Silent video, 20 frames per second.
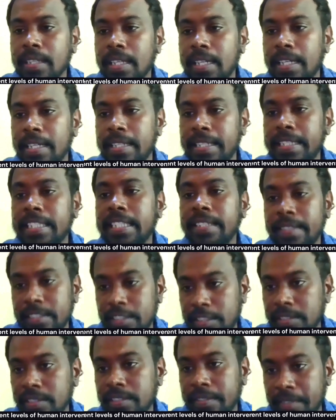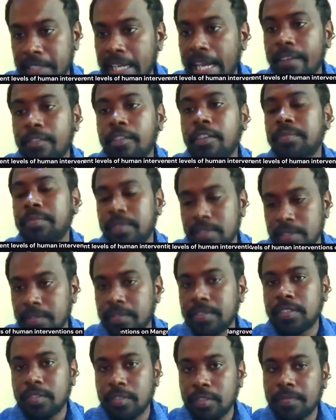interventions that we have
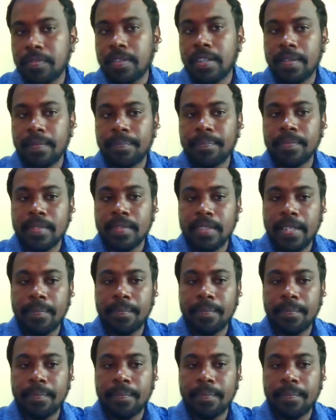observed so far. Yeah.